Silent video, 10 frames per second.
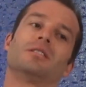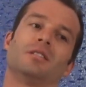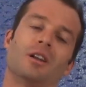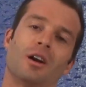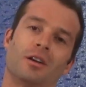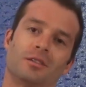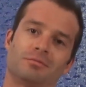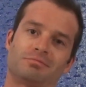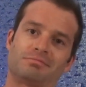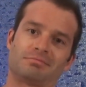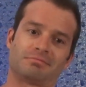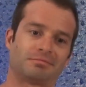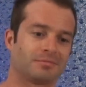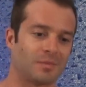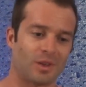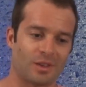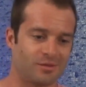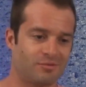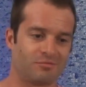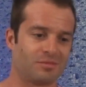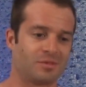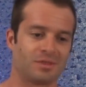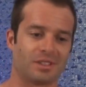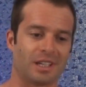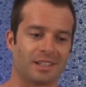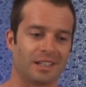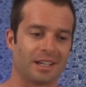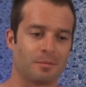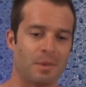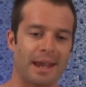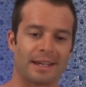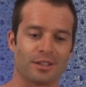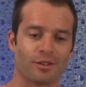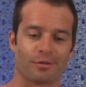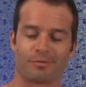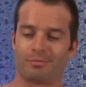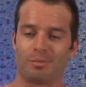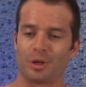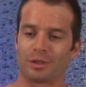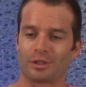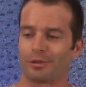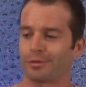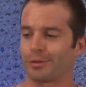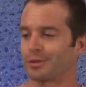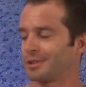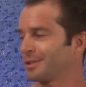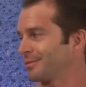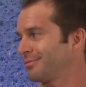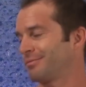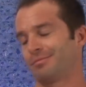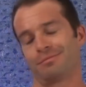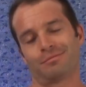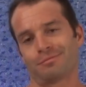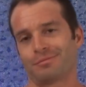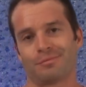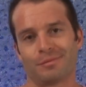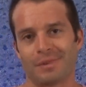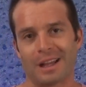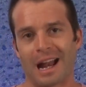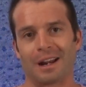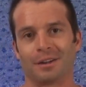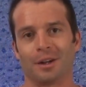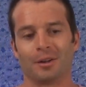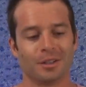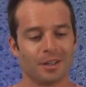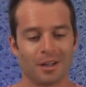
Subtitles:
you know, it's like building your first, I don't know,